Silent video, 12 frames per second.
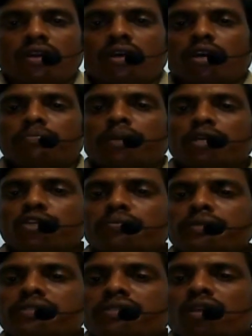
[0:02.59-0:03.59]
A biome
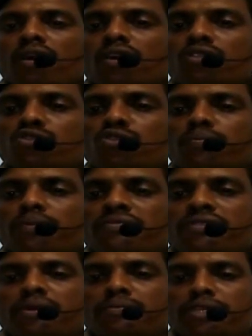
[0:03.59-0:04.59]
is a large group of
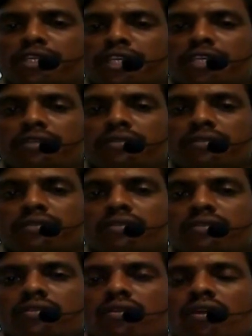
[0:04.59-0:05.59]
community
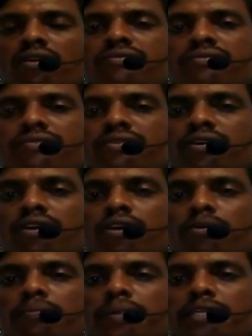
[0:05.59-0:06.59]
of
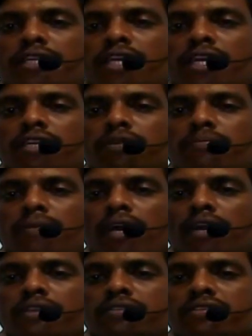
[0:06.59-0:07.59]
particular
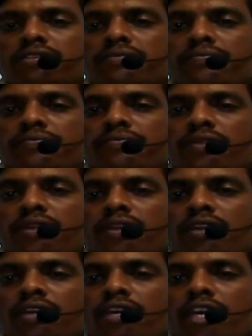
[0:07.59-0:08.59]
plants
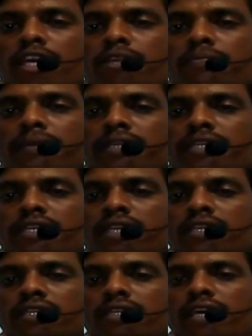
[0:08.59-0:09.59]
and
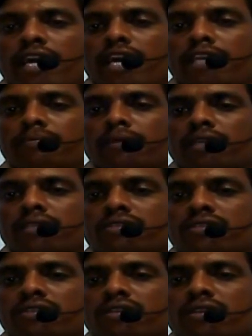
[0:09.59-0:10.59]
particular
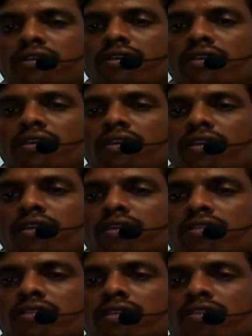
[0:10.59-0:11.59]
animals
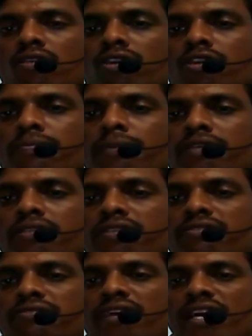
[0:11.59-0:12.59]
that occupies a
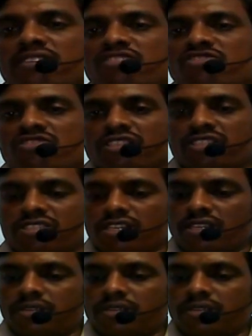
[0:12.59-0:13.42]
vast region.